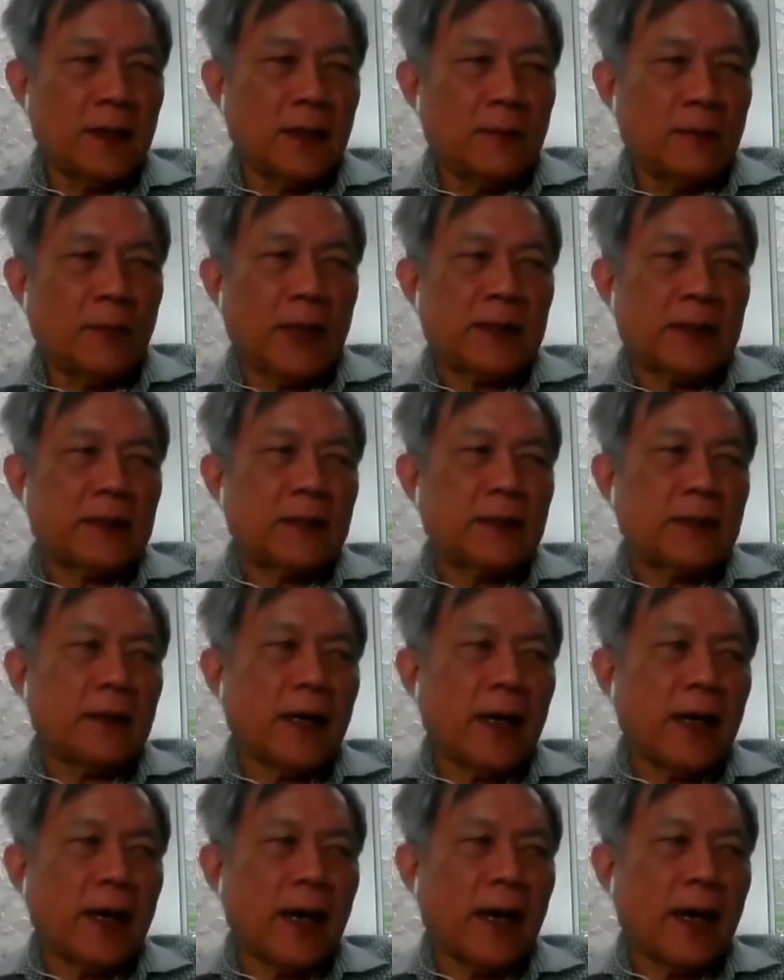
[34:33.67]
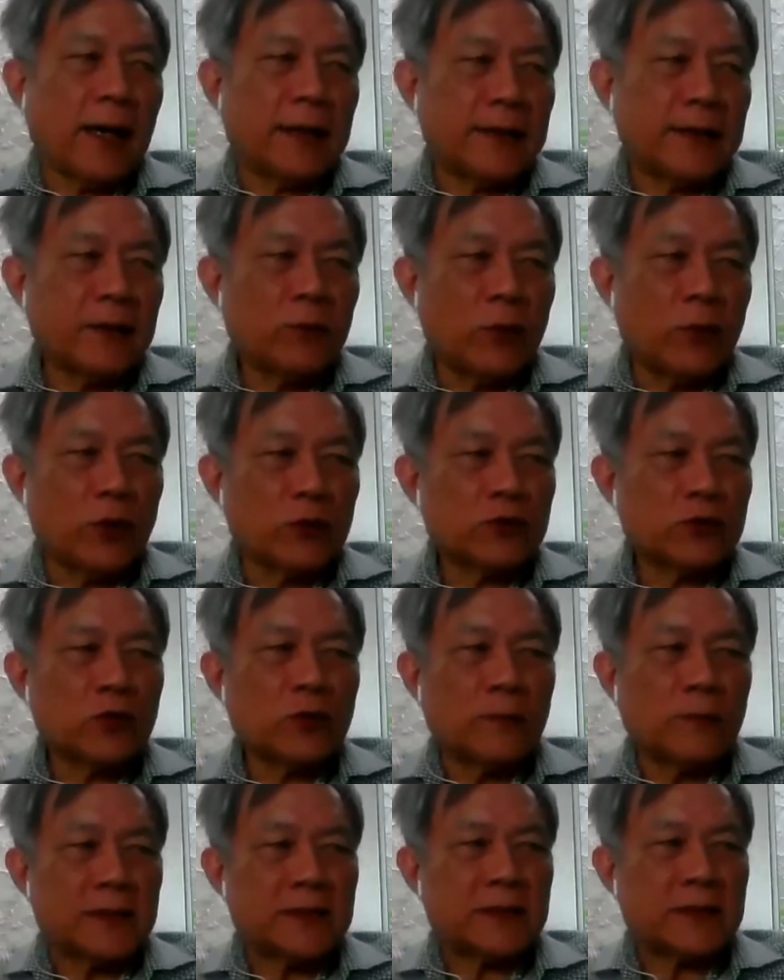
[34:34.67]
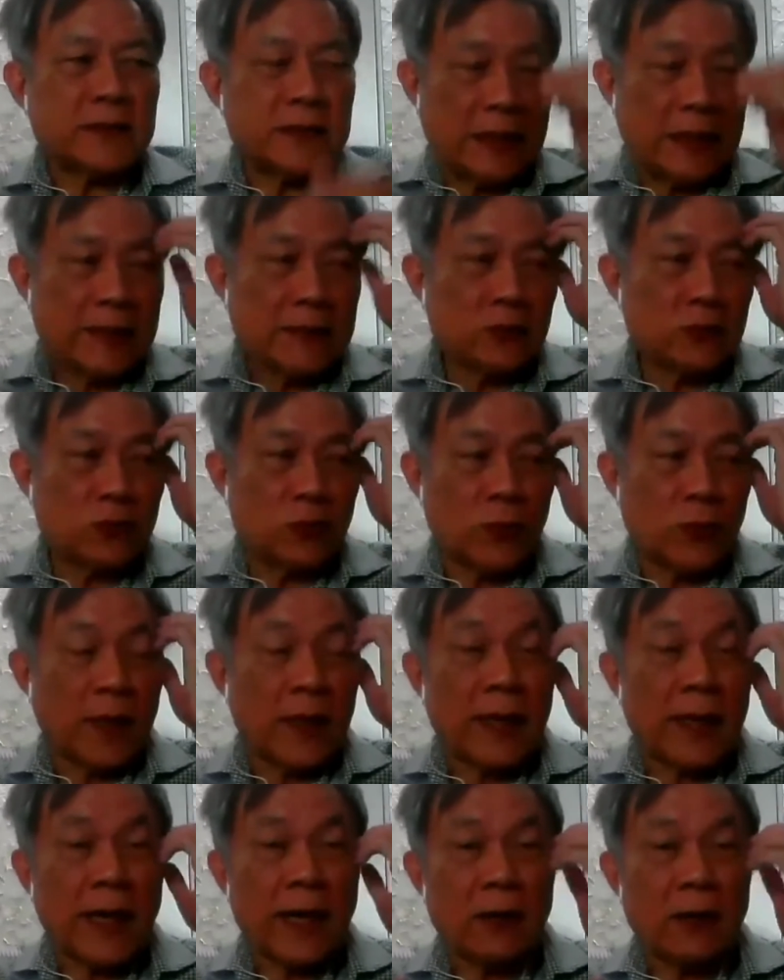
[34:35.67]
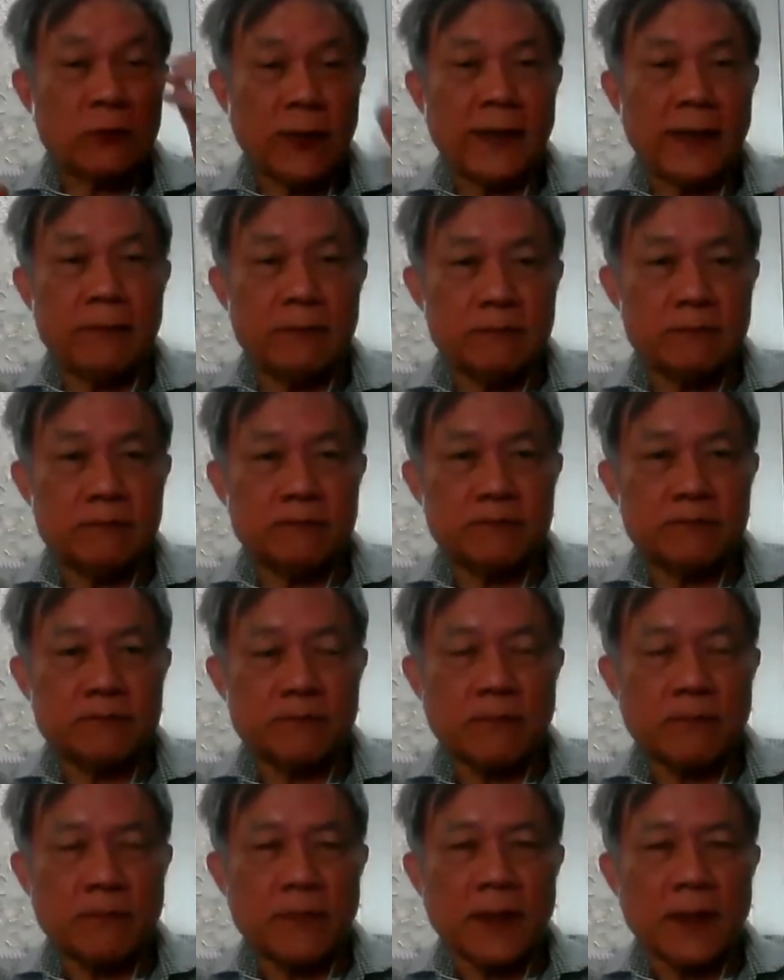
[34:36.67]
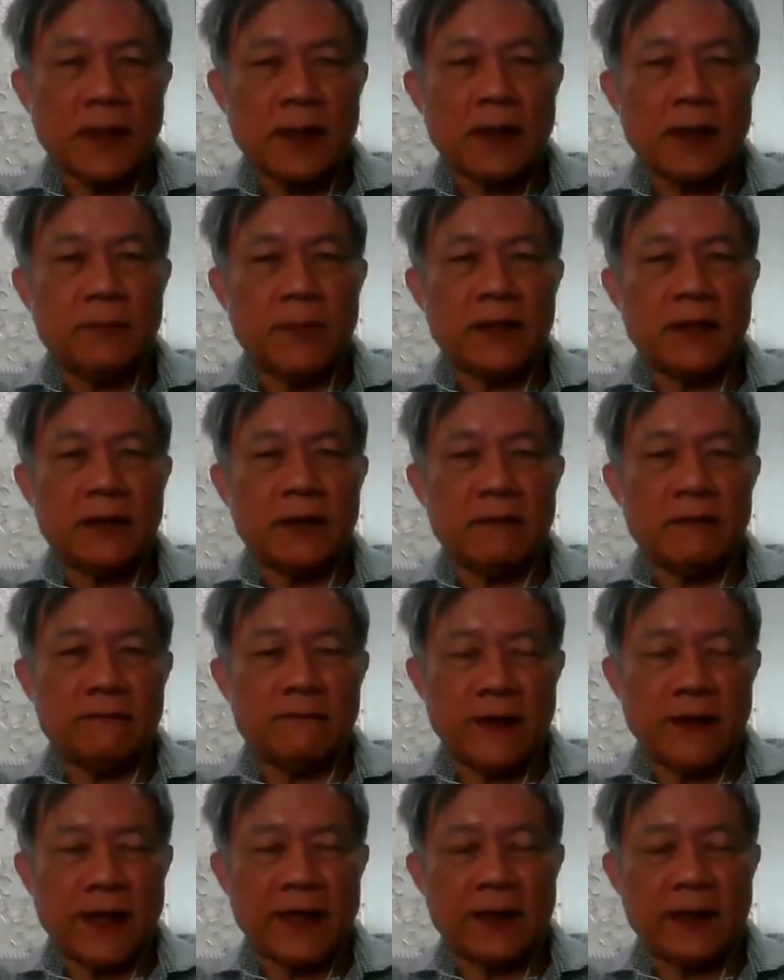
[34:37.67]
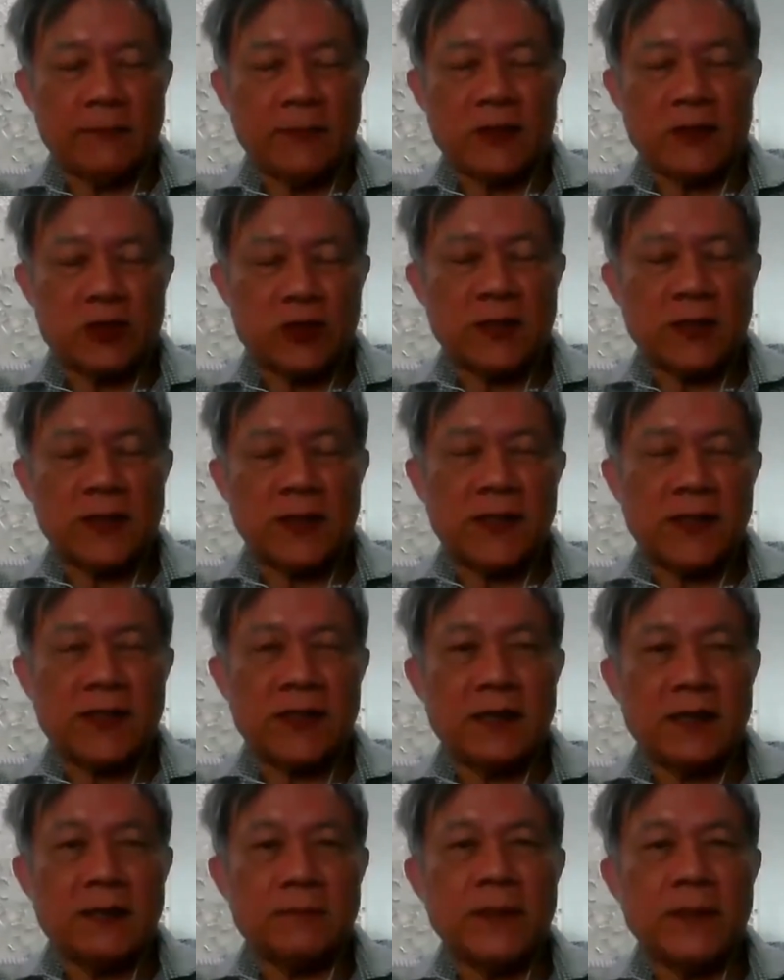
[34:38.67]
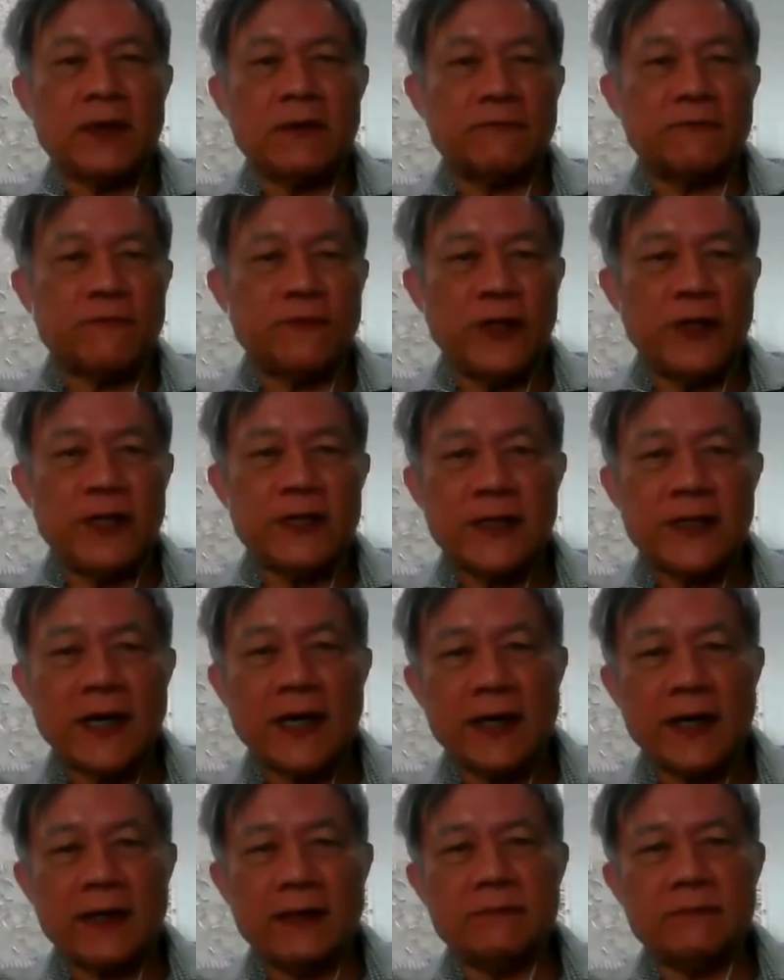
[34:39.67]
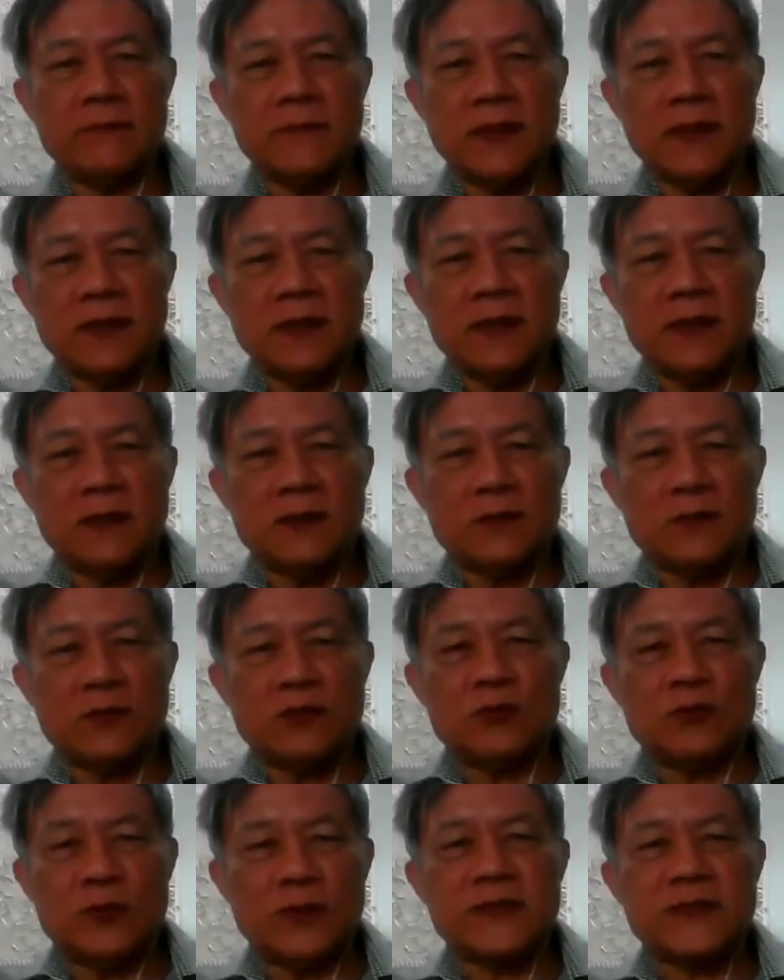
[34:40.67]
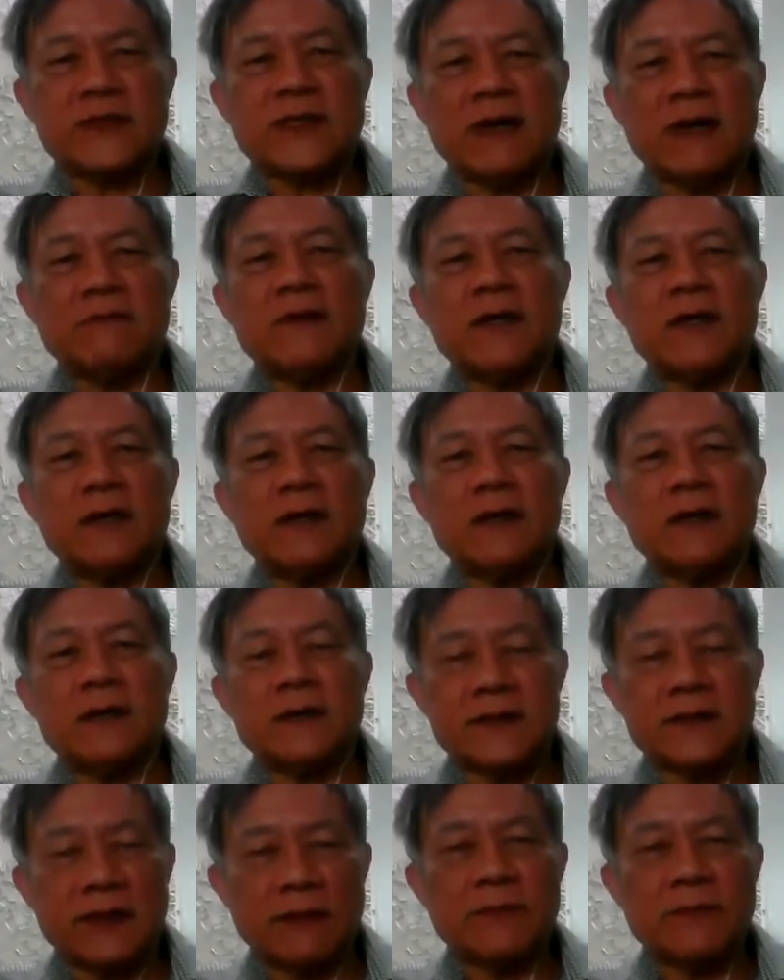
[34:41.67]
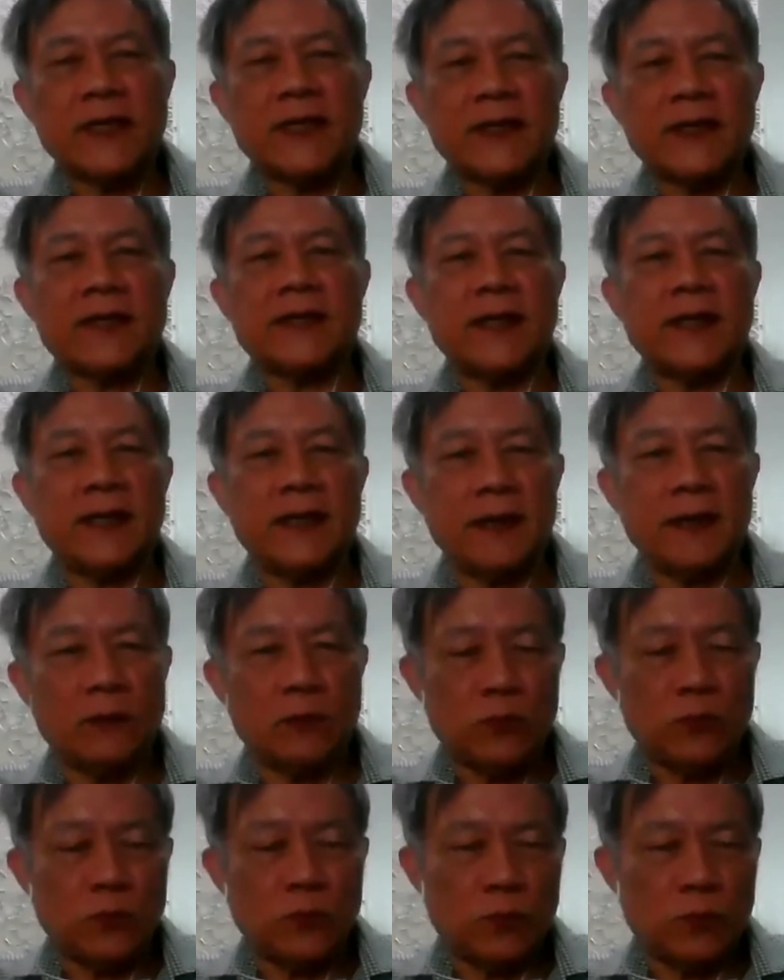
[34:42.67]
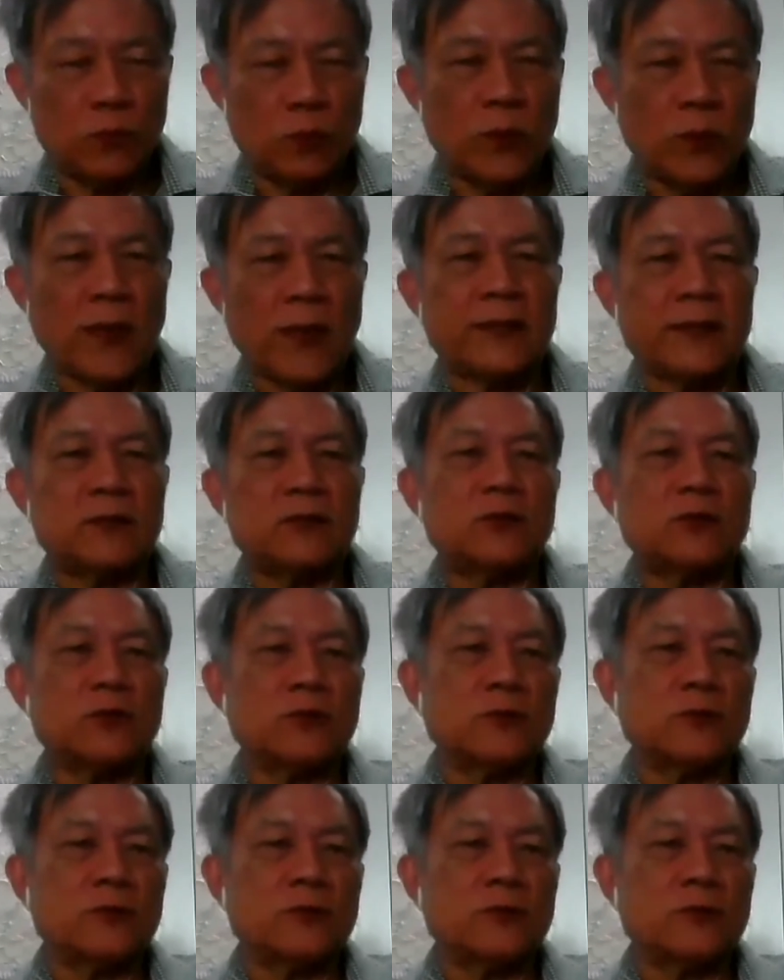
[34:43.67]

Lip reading: But I think we also must learn to allow them a bit of, like I mentioned earlier, a bit of free time to discover something that they would like to do.